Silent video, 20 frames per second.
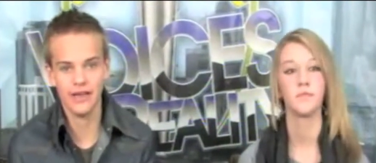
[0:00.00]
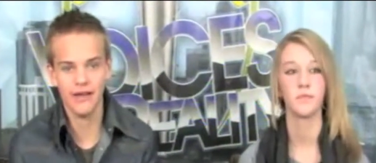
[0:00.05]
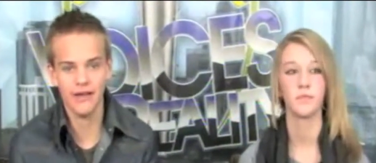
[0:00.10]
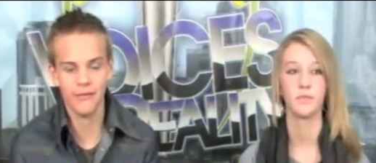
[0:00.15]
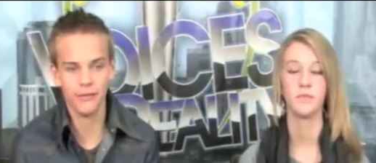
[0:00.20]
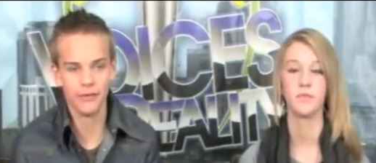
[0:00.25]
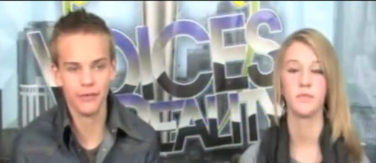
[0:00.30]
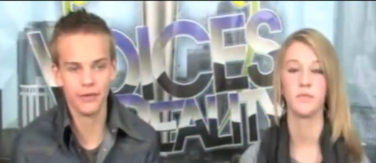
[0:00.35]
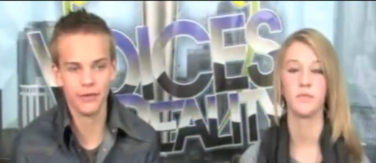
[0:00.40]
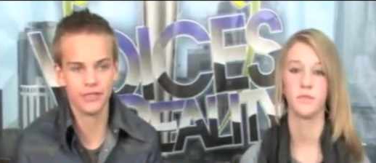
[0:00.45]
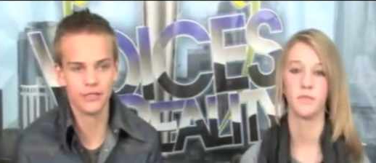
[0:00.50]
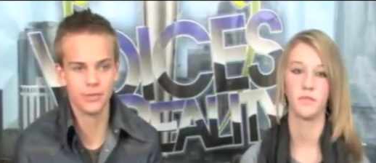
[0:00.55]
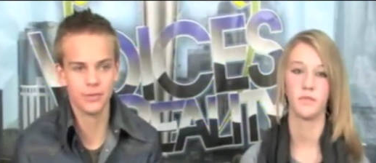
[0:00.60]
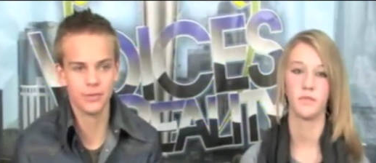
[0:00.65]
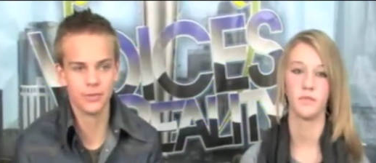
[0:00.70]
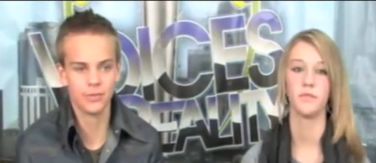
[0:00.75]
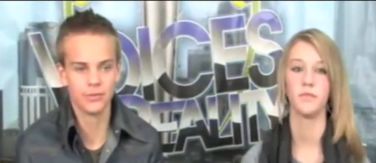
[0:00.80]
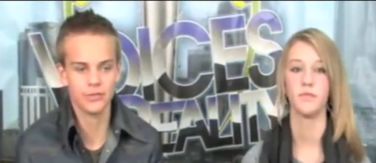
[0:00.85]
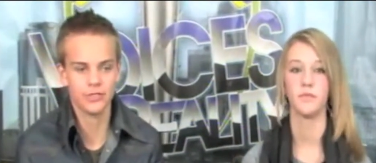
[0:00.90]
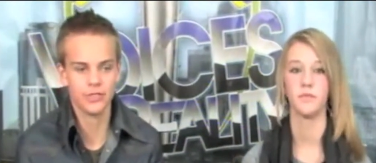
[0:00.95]
Speaker 1: and we're
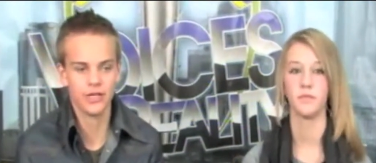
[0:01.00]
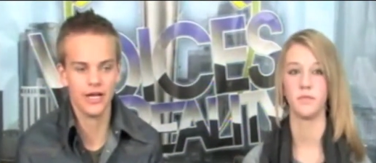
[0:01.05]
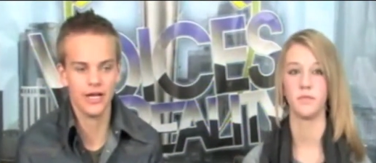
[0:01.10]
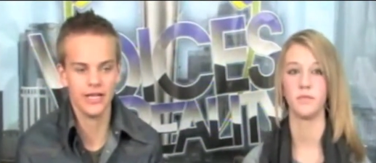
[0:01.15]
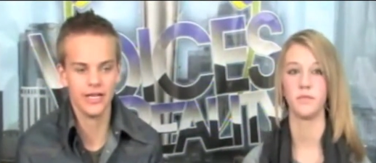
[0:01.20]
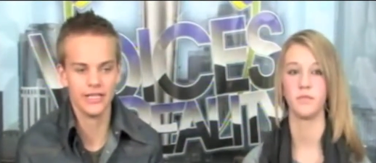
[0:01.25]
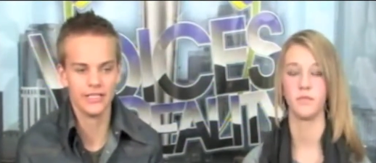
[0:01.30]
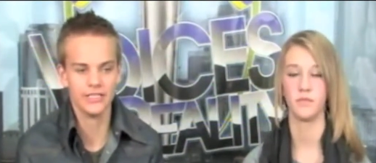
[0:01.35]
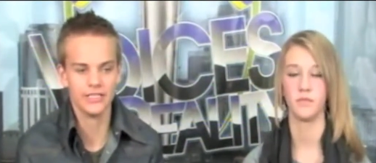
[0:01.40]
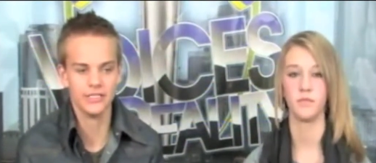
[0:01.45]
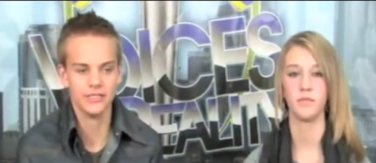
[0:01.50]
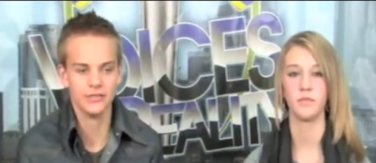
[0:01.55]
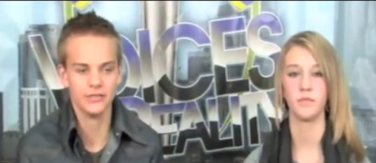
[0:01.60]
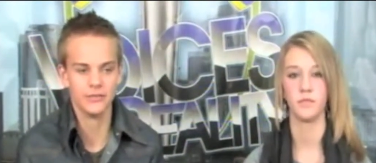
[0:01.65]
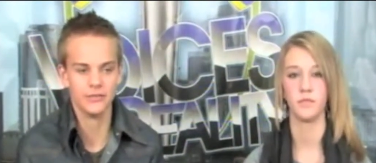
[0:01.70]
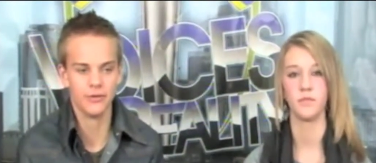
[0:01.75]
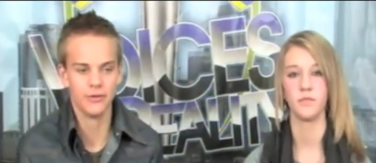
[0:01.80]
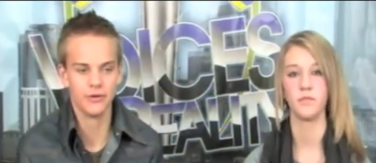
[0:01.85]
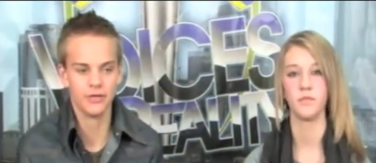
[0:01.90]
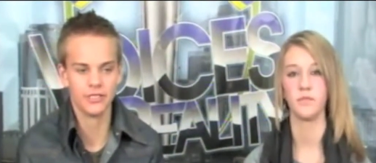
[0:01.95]
trying to do
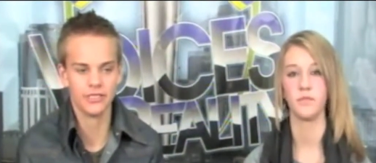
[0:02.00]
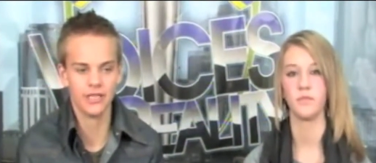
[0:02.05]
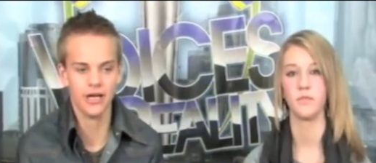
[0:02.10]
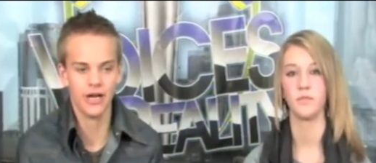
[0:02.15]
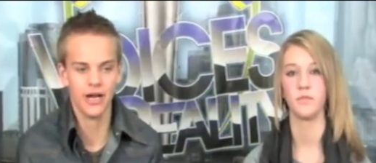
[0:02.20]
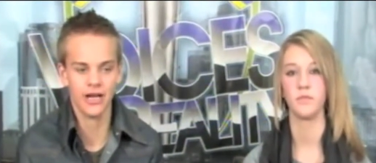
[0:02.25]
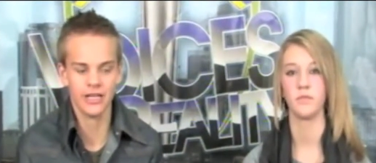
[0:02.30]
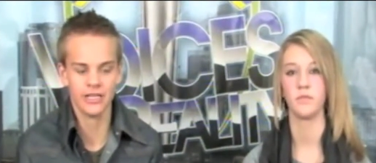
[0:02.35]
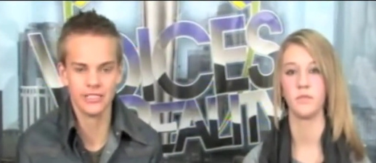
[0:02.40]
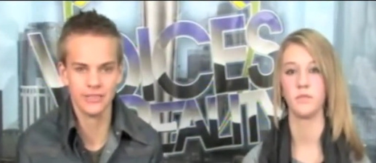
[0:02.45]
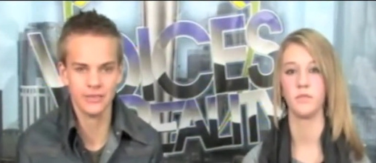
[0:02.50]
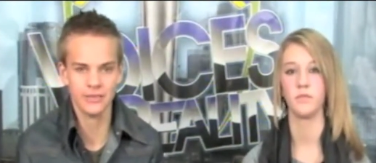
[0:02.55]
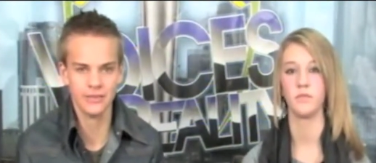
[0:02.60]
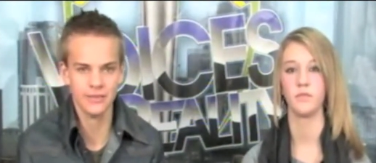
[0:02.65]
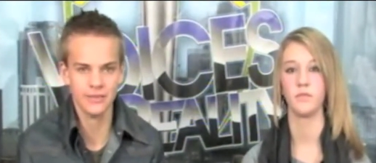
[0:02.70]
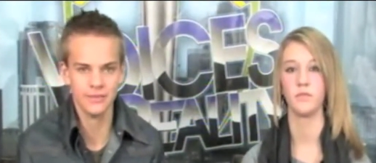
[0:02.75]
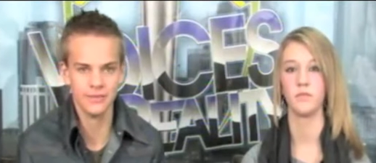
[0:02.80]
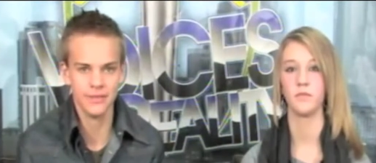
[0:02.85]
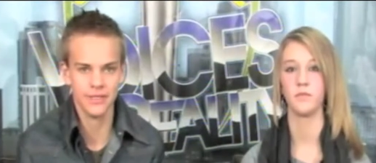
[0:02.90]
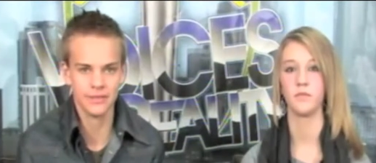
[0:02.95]
more talks at
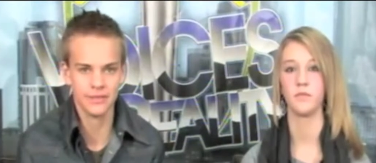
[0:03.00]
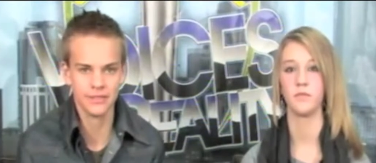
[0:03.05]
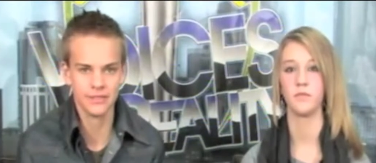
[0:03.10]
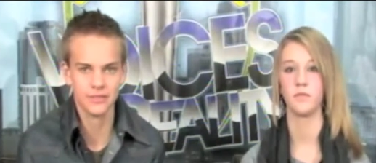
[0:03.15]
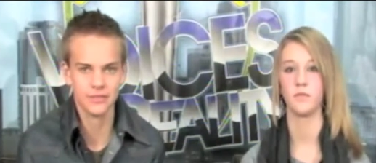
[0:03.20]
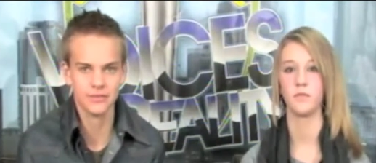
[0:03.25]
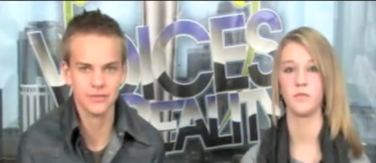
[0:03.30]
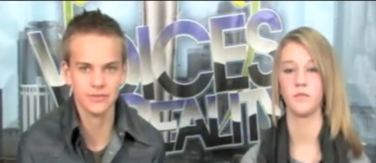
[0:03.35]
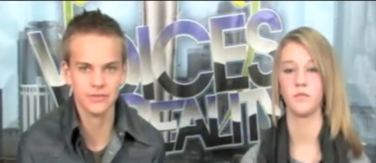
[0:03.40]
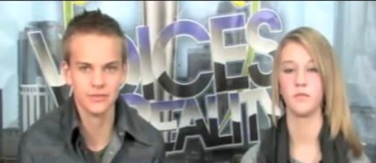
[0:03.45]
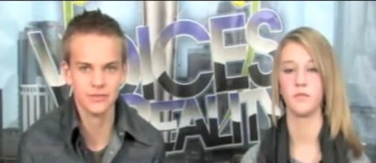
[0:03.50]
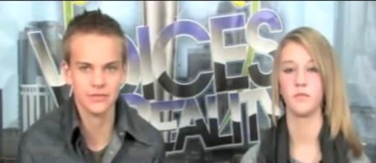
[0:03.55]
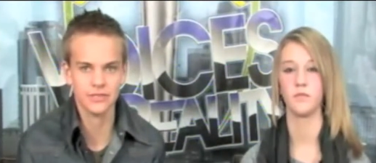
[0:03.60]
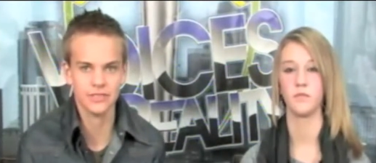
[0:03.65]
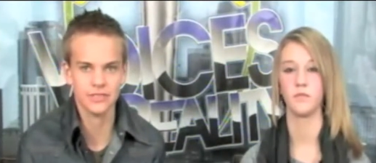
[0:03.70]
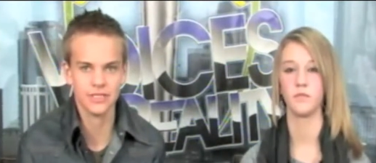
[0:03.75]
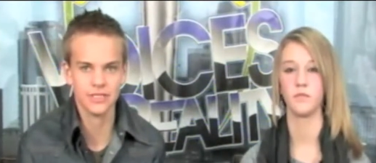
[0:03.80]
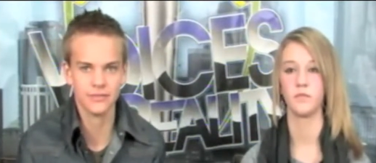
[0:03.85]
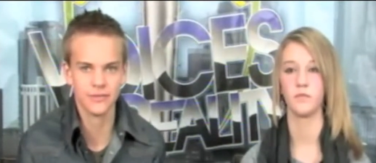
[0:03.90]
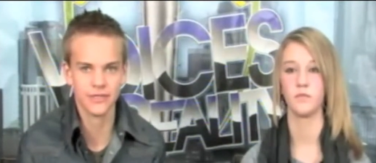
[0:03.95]
middle schools,
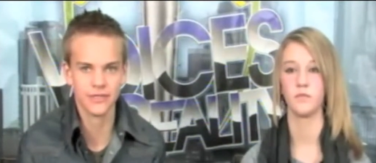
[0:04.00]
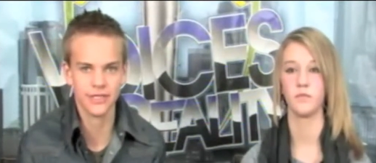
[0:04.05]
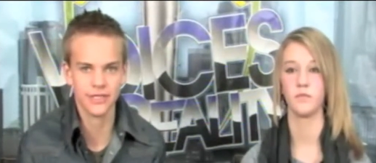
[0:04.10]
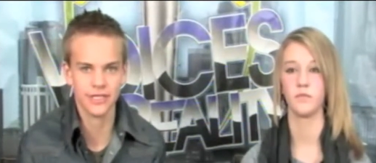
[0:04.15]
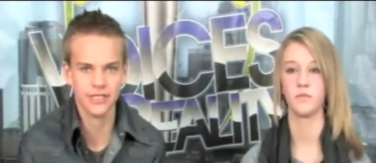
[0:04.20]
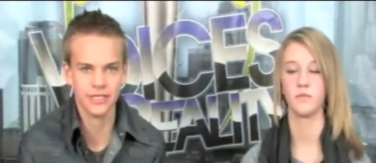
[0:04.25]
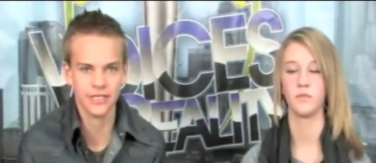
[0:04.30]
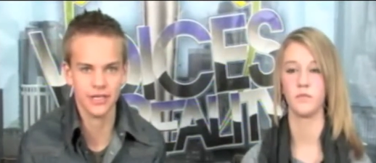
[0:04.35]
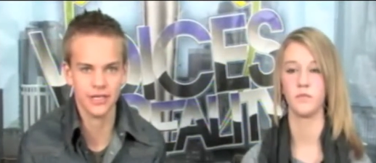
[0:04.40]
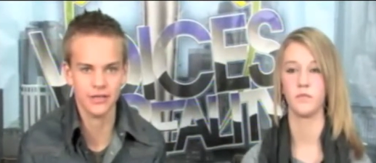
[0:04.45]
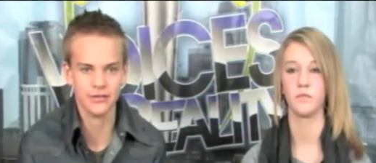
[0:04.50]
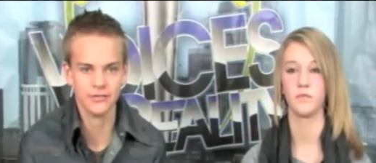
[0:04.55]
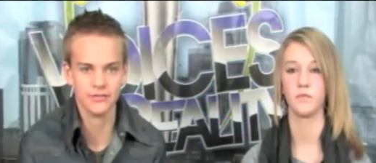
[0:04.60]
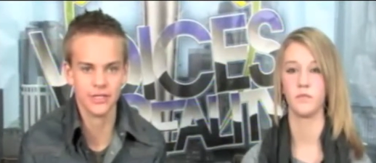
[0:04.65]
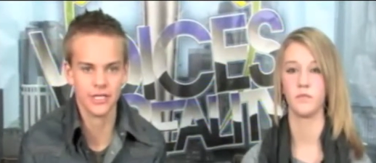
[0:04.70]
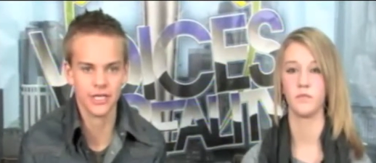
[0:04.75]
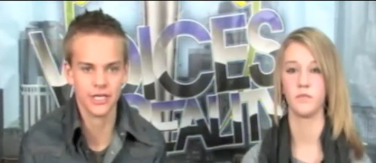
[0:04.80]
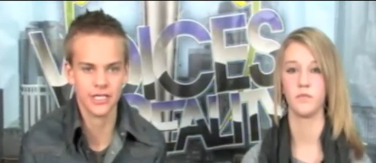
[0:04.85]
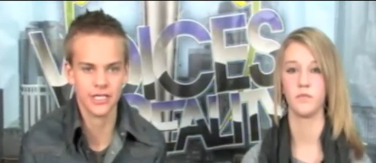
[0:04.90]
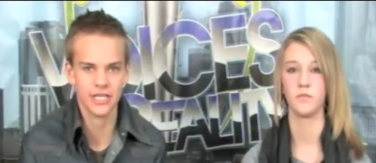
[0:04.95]
and we're gonna go.
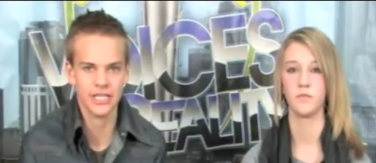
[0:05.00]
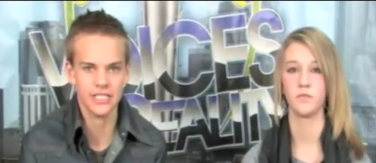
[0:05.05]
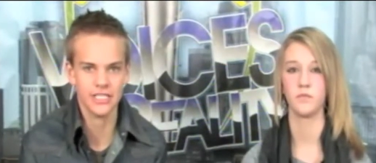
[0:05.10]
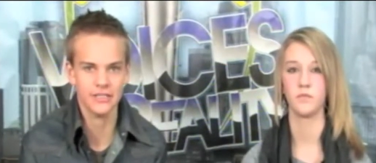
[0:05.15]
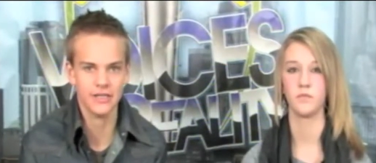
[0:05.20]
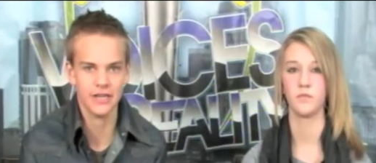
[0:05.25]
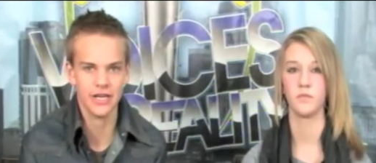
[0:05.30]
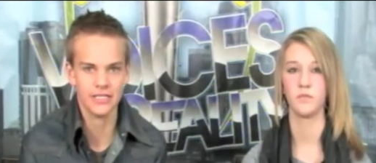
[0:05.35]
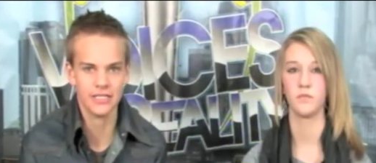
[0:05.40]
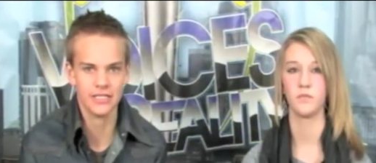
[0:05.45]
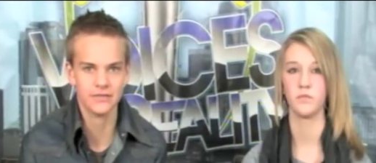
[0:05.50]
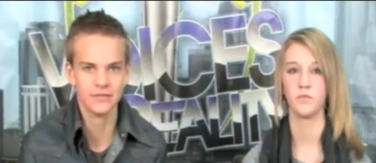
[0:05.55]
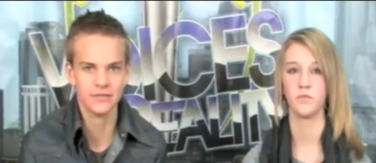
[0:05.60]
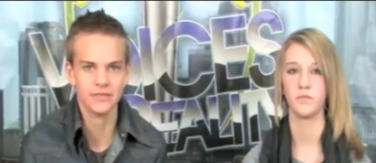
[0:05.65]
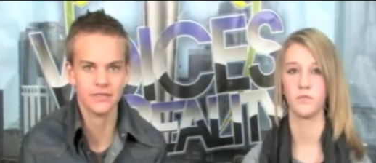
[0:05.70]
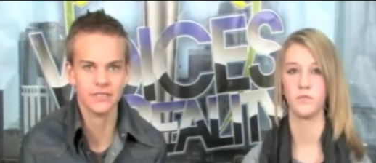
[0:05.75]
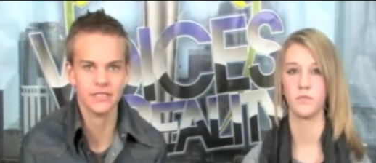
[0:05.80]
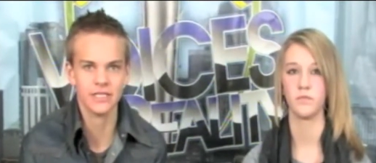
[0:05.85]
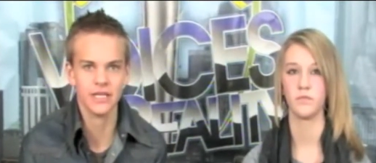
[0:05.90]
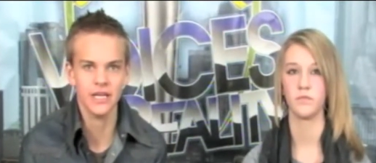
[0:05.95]
We're gonna try to do high
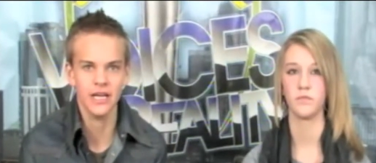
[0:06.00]
schools,